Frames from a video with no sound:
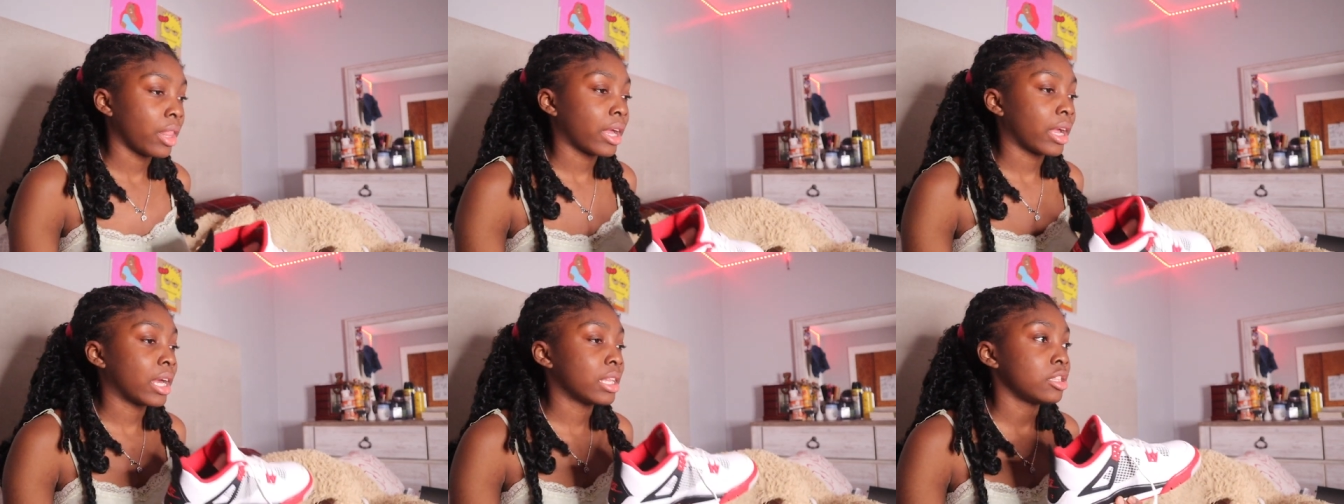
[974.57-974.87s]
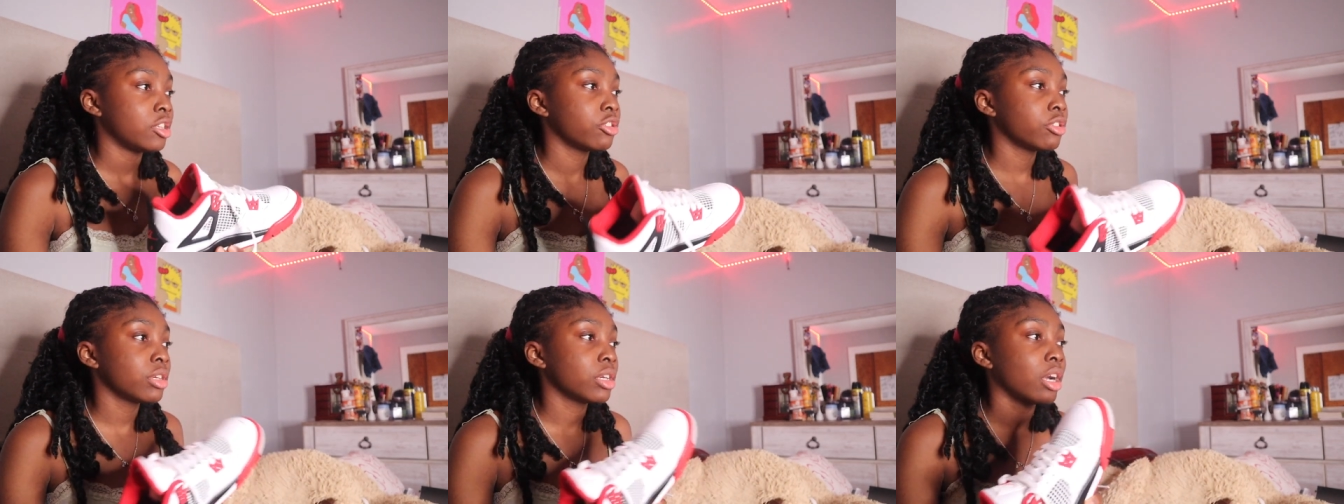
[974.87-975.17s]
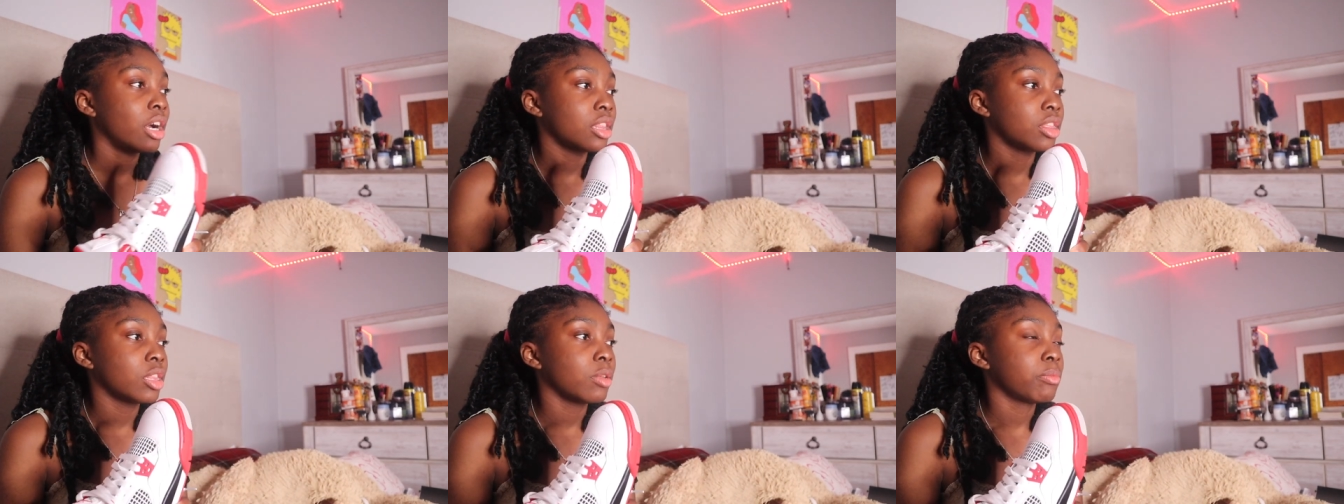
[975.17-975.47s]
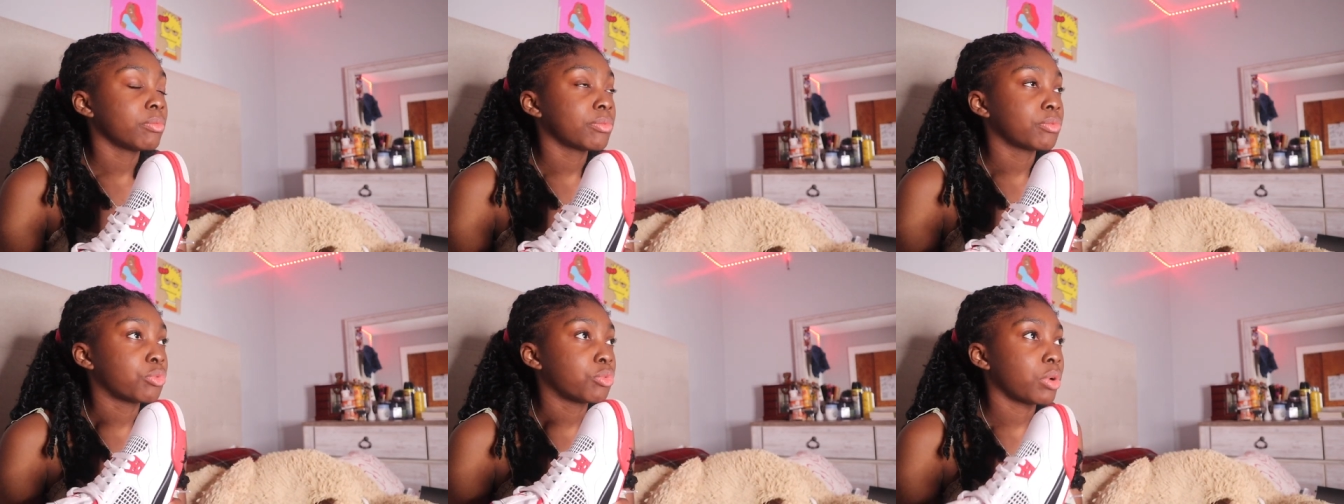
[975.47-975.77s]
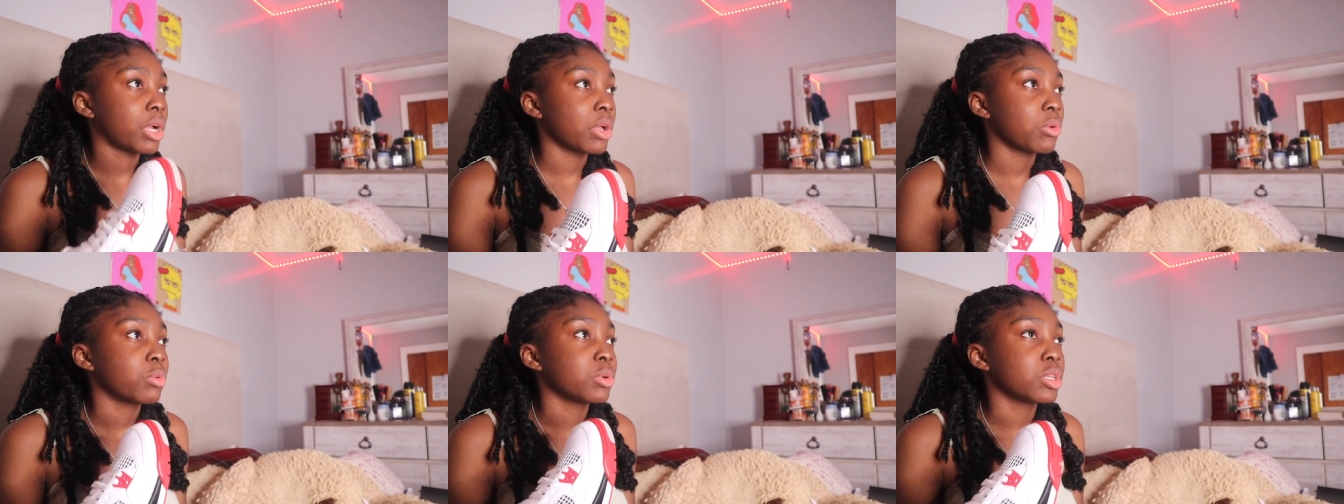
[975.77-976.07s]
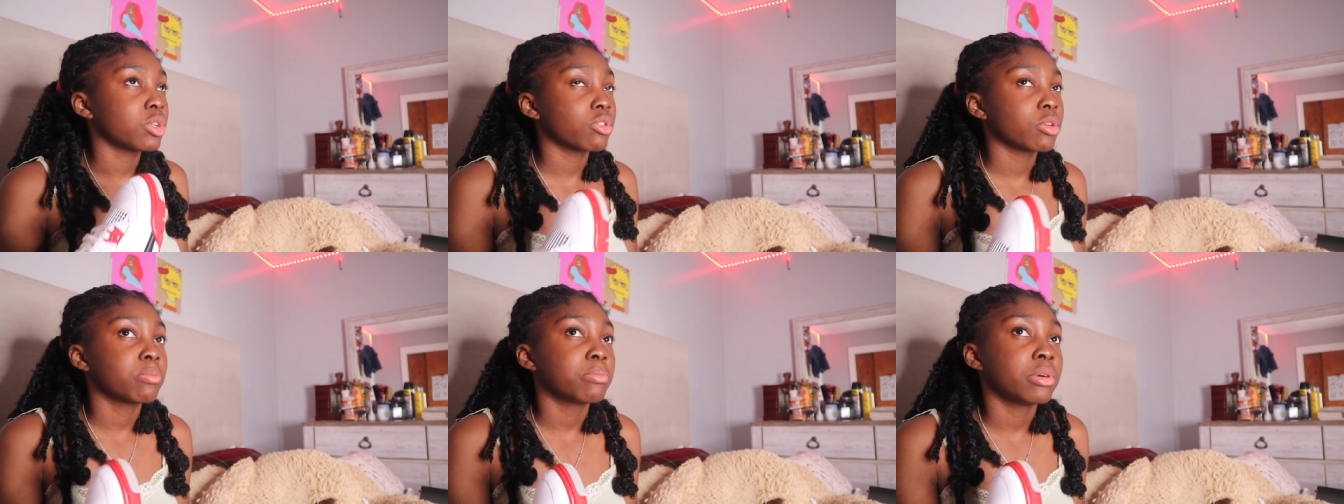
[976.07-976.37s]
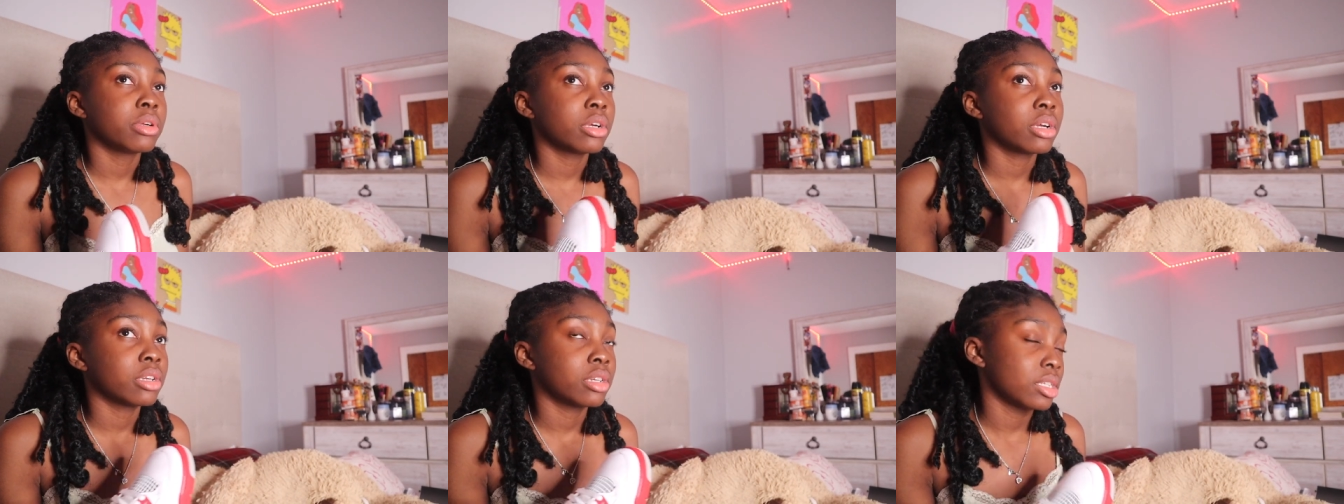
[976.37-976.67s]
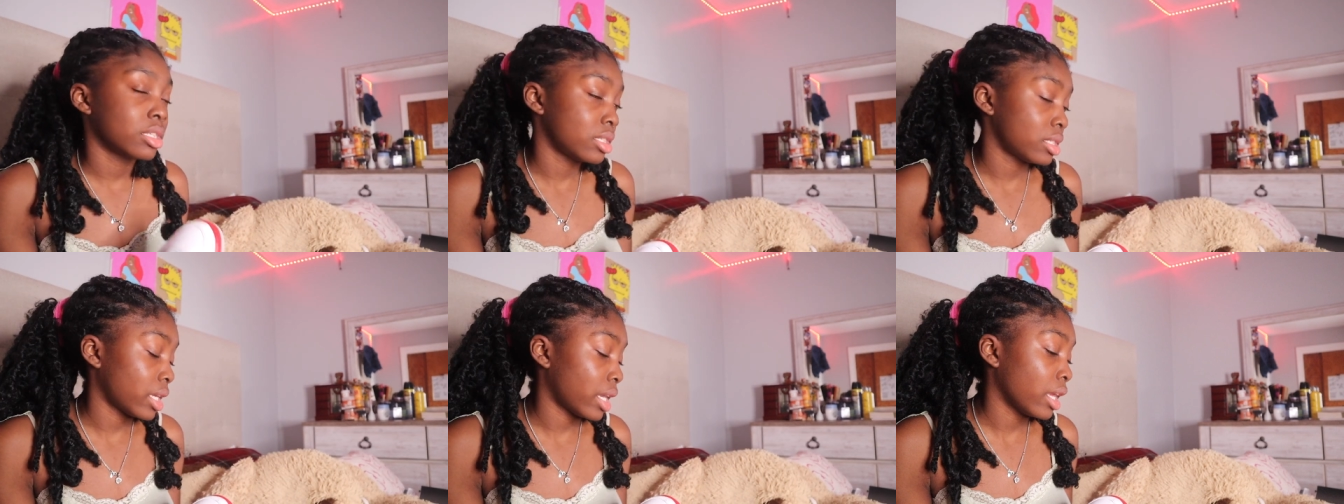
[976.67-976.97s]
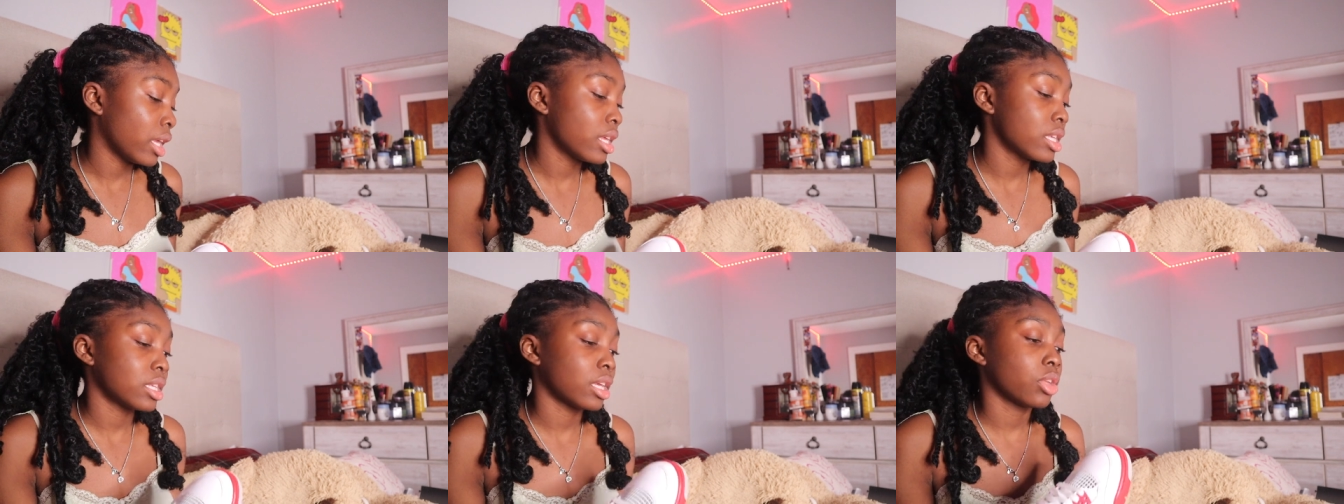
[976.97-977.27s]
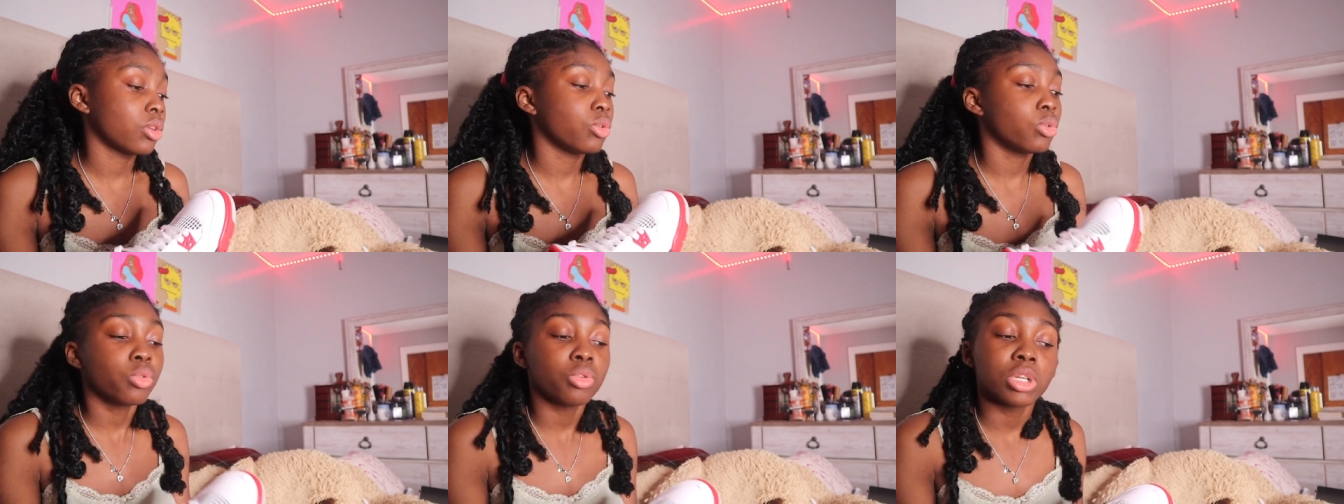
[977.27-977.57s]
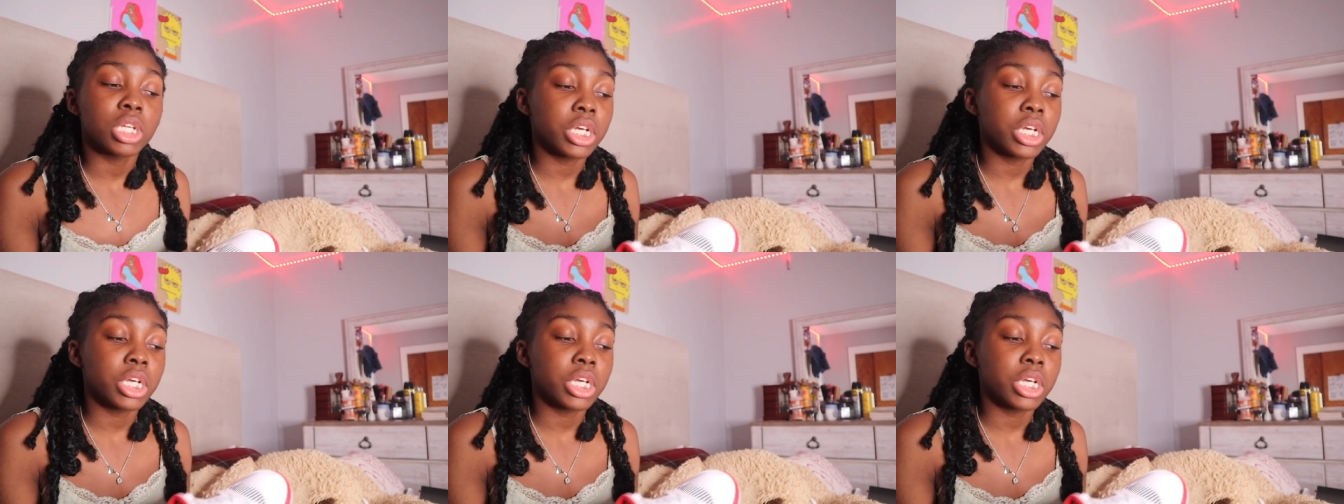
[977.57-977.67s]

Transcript: Like, I literally got them right when they were put on the site because I knew